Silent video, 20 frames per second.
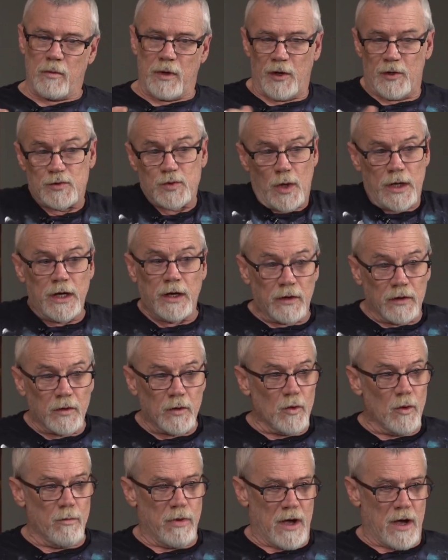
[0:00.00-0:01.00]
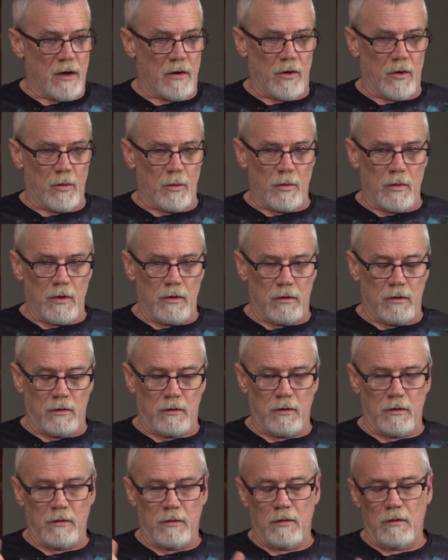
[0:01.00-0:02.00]
Here's what you can do about them.
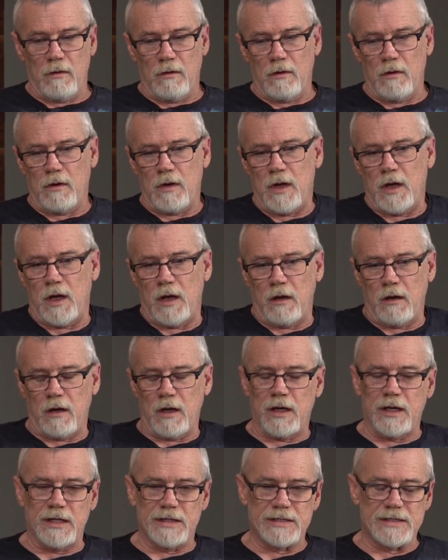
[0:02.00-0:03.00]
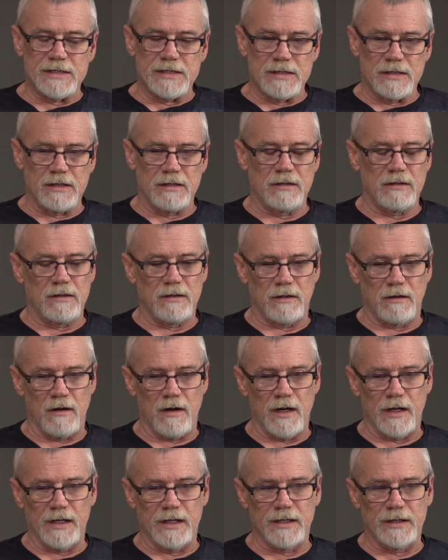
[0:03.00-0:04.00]
And it's,
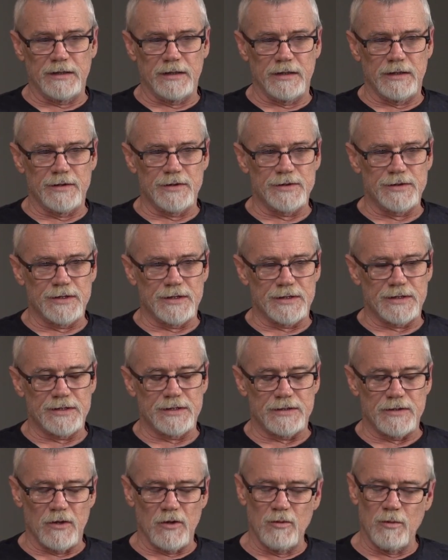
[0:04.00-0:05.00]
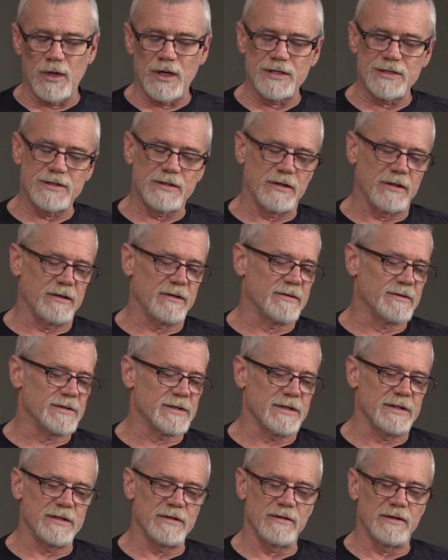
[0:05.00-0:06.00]
God, there's just so much that goes
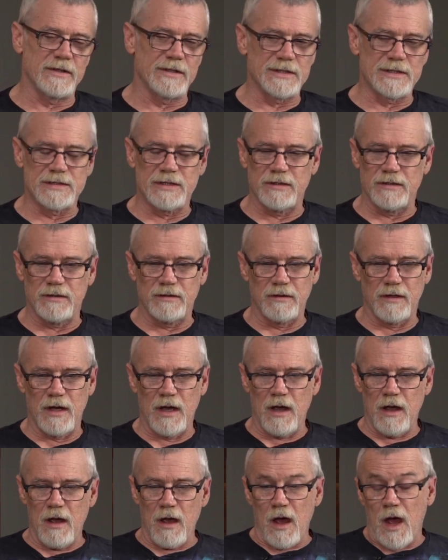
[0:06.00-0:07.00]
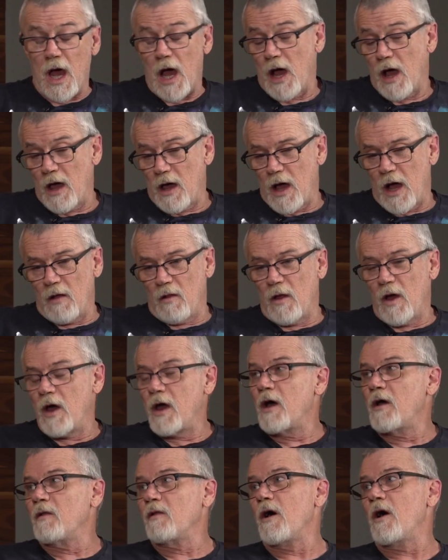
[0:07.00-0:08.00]
into this that a
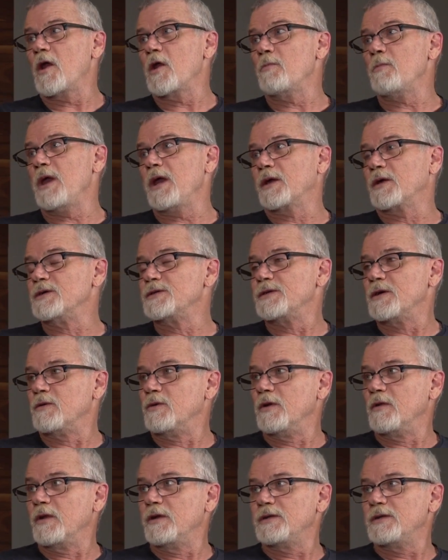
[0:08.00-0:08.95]
lot of makers don't really